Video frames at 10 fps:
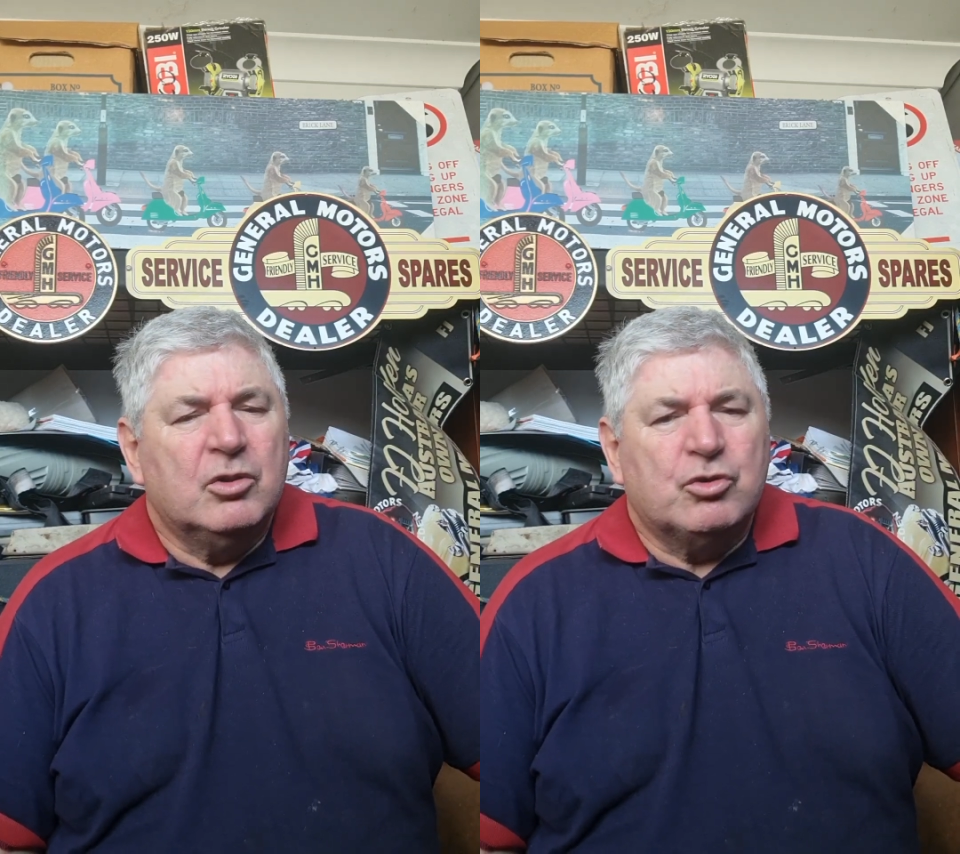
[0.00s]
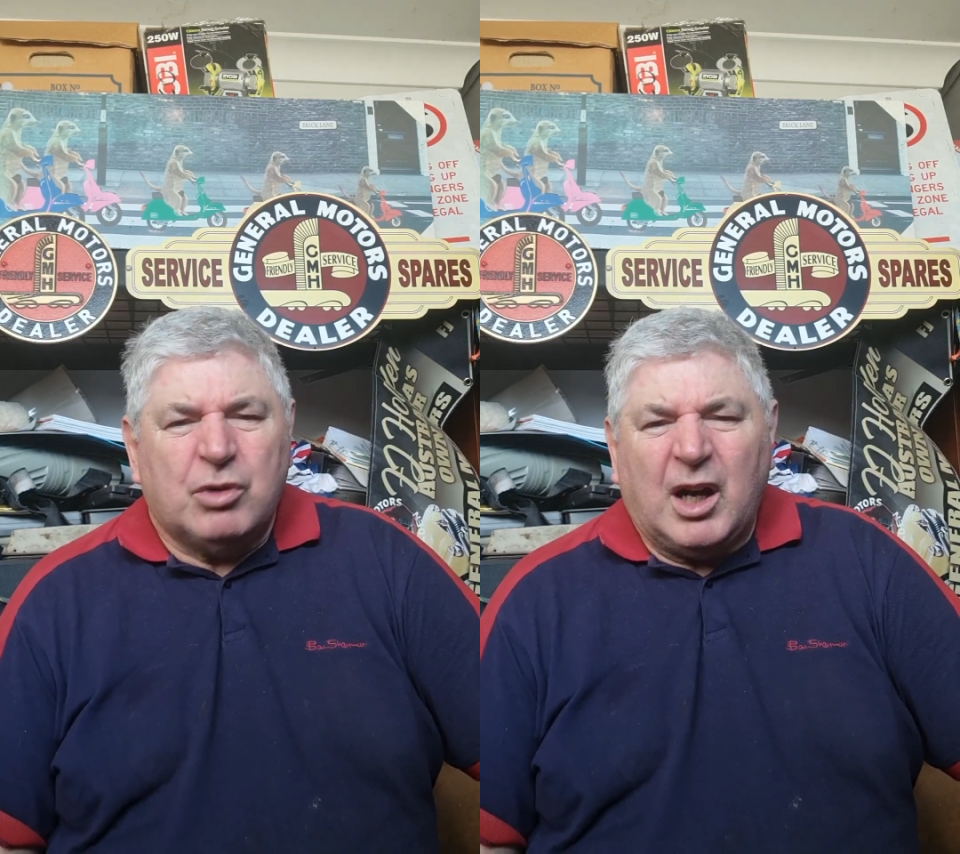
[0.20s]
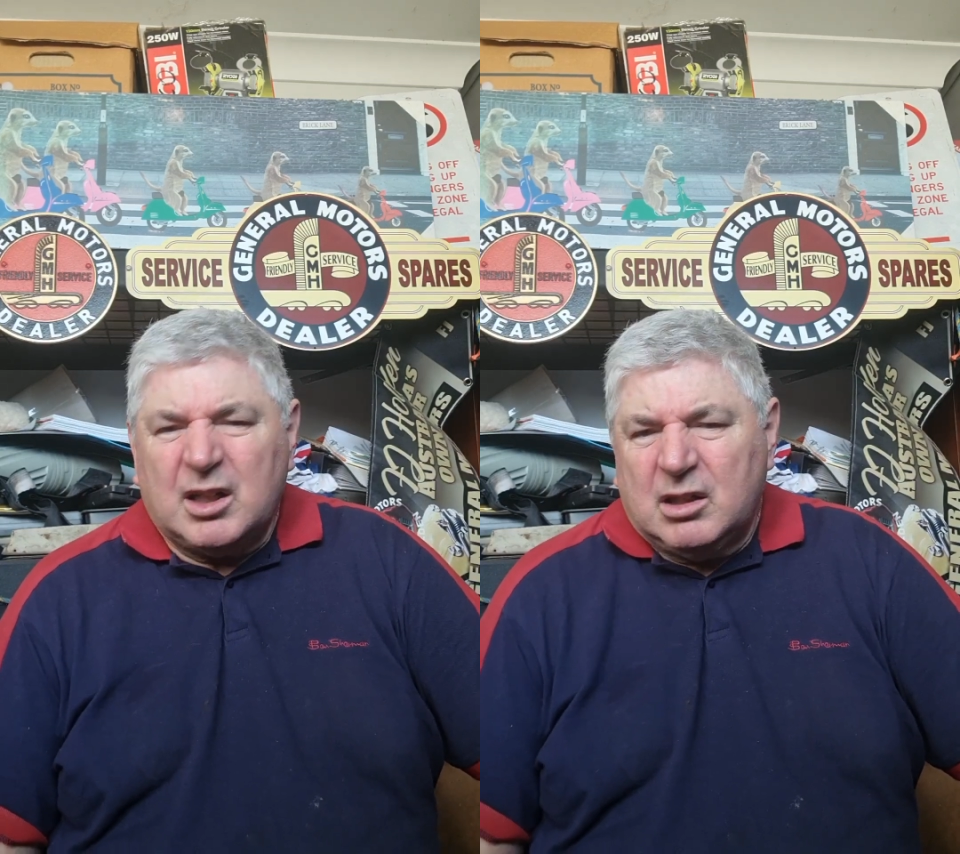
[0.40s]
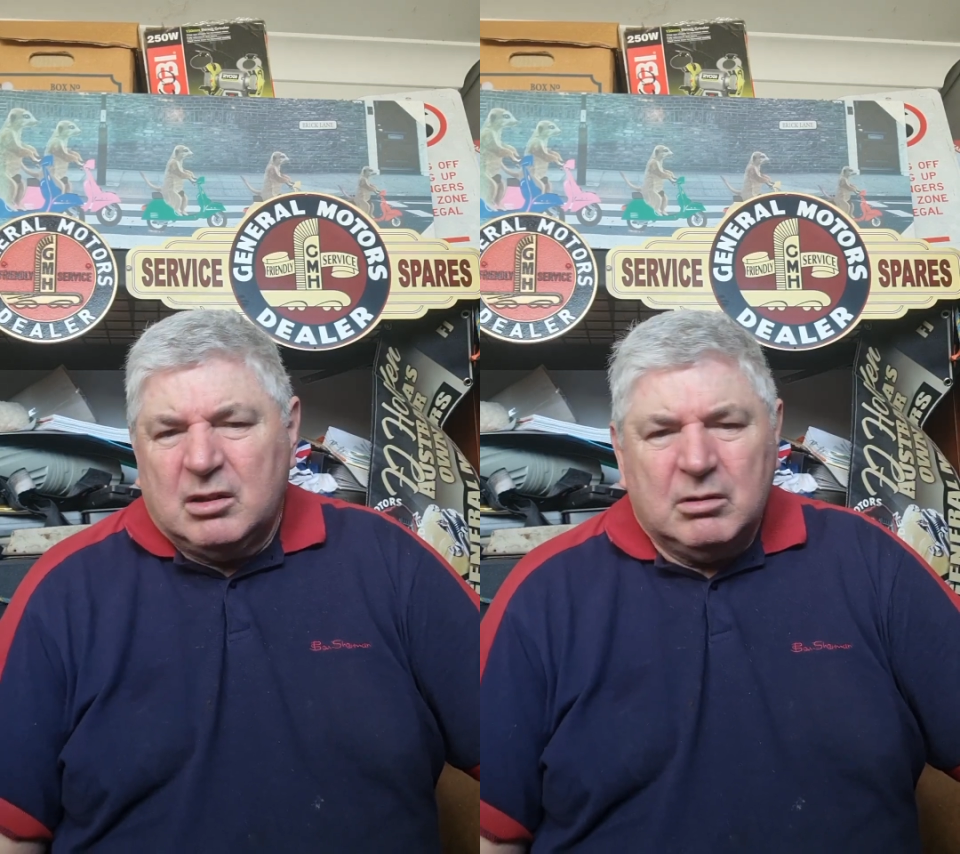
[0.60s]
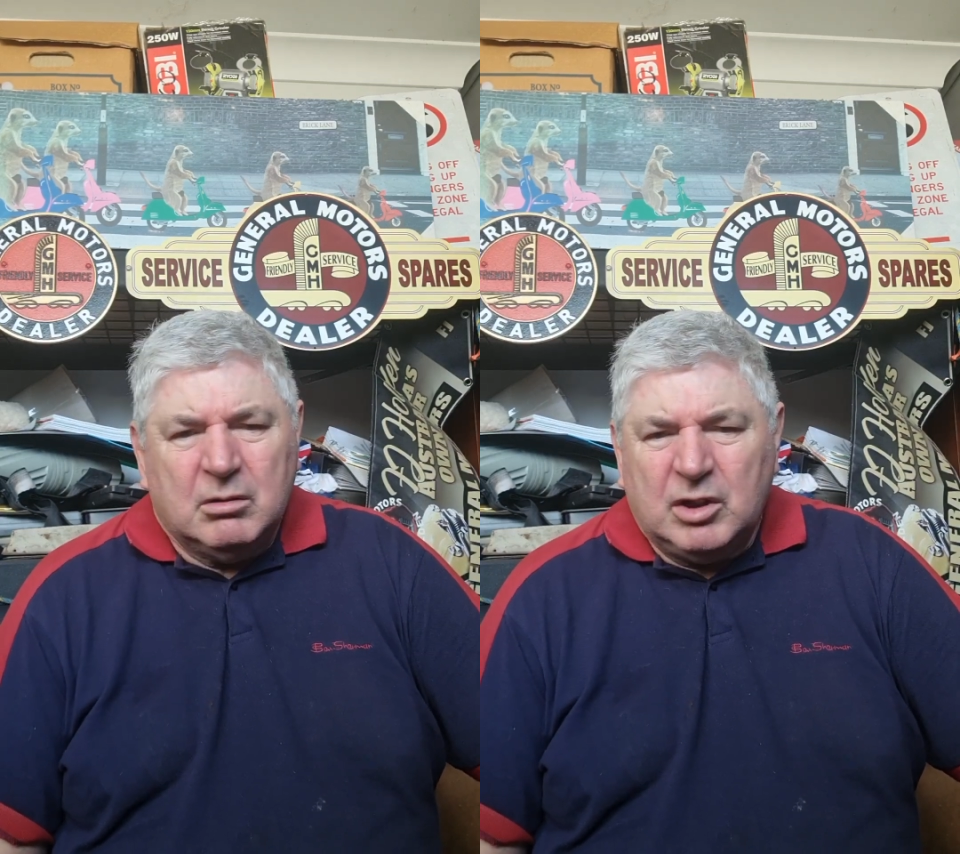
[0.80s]
truck,
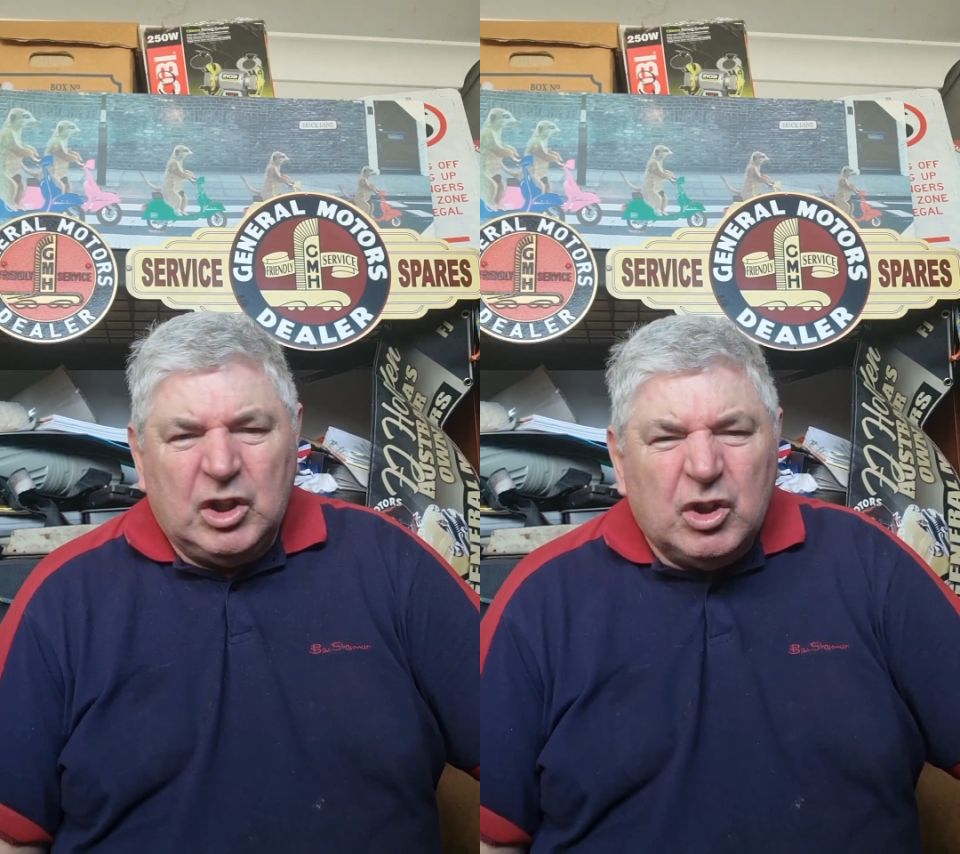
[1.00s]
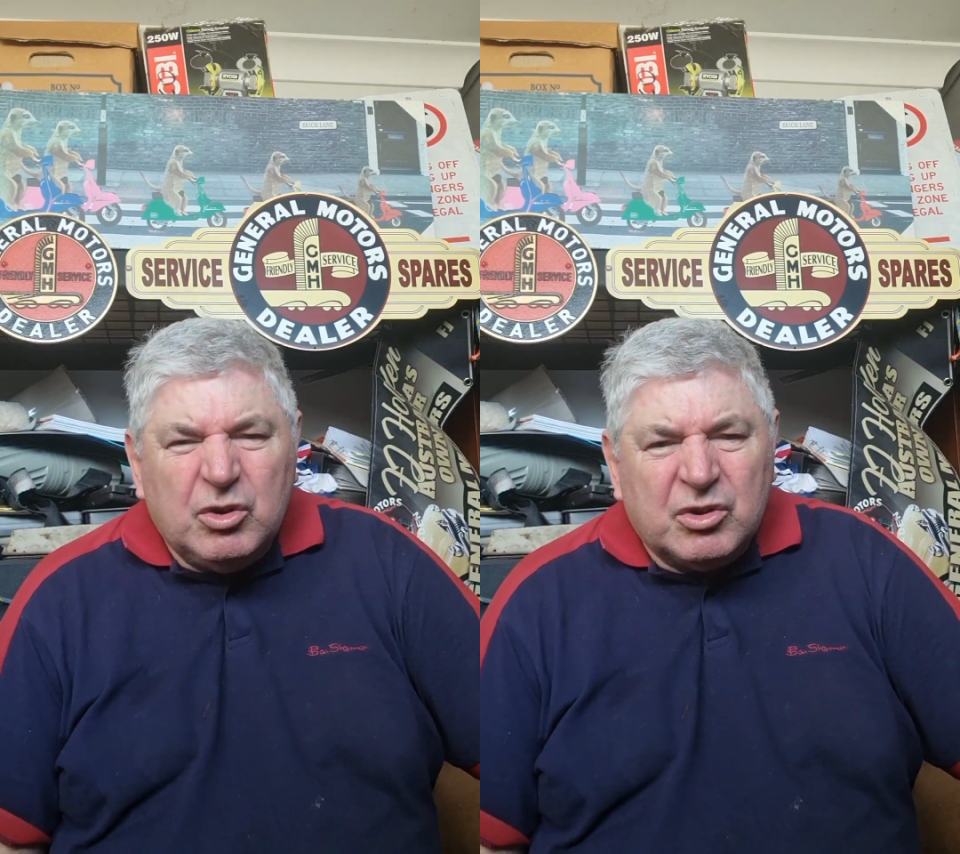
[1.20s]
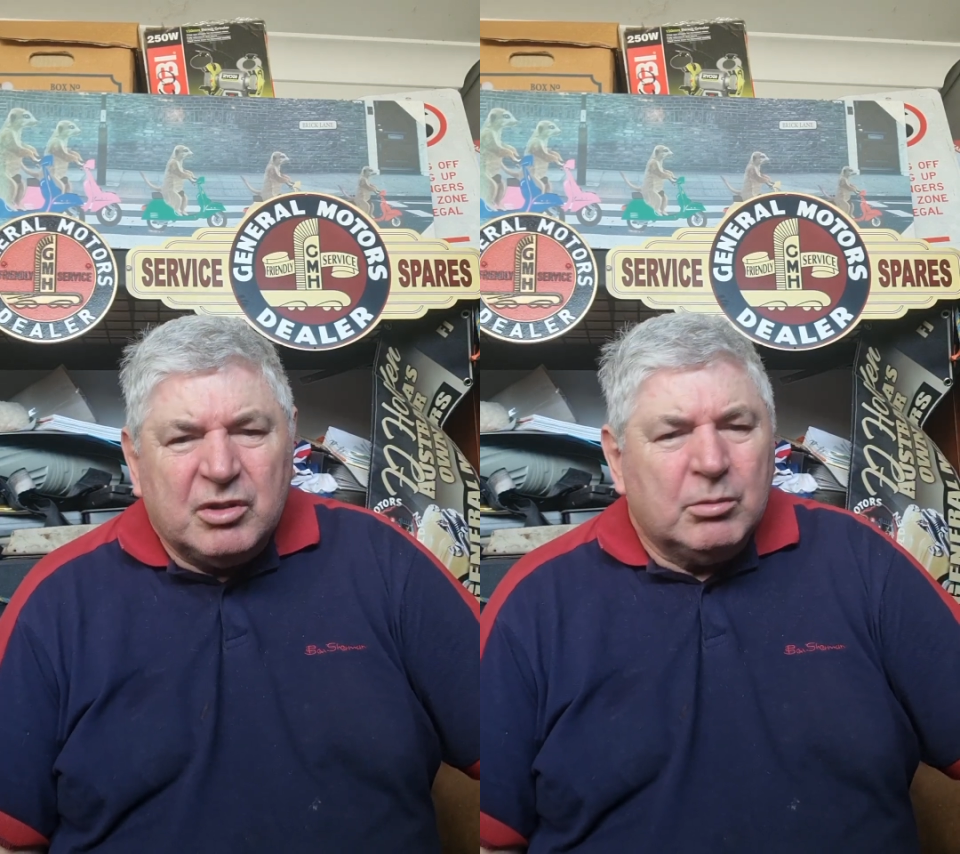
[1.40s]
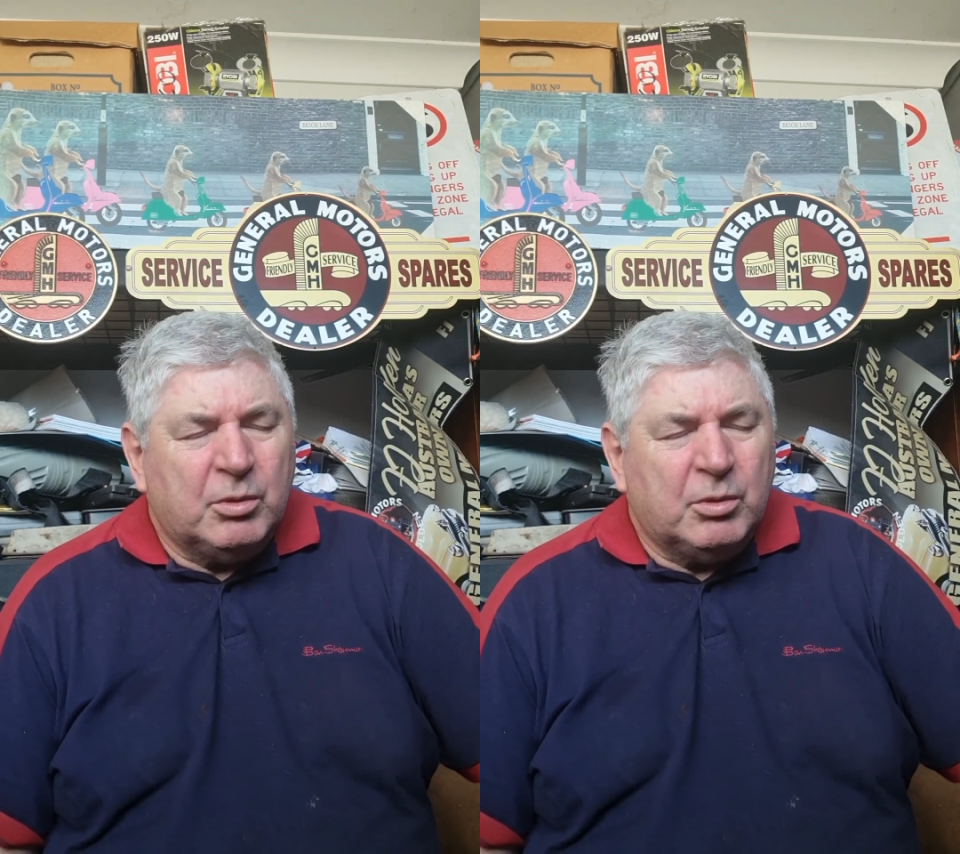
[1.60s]
ute,